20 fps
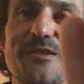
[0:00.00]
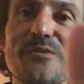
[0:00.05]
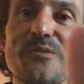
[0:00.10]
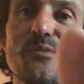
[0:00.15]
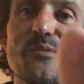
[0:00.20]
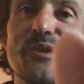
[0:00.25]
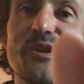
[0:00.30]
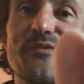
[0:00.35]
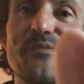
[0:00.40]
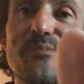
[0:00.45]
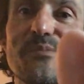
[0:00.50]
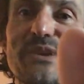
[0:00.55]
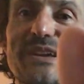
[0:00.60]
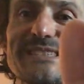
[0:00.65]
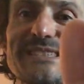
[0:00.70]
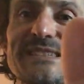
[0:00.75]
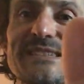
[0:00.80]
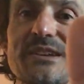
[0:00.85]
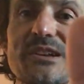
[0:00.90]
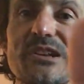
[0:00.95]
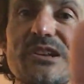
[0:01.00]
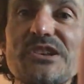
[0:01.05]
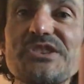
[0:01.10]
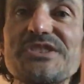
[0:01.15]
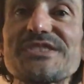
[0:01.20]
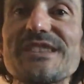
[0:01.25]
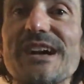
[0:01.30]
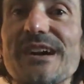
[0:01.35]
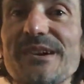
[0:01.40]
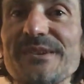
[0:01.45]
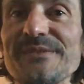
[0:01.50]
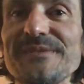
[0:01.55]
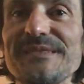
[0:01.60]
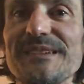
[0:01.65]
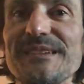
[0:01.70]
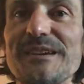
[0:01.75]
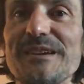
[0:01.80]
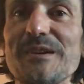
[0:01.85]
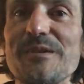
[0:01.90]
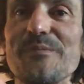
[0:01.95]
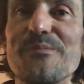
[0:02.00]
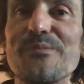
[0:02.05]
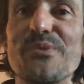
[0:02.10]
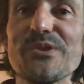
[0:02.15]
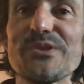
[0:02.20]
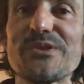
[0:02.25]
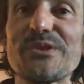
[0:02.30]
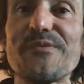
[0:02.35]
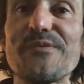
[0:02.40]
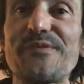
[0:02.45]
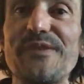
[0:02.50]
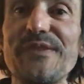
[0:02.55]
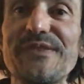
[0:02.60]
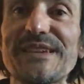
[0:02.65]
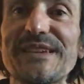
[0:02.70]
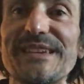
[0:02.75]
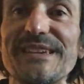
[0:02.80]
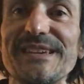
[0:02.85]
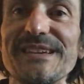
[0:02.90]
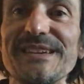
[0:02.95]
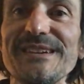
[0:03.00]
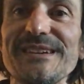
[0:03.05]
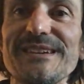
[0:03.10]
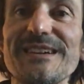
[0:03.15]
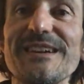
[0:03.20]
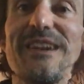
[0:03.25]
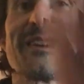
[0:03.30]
with pressing the clutch down, put the fifth gear,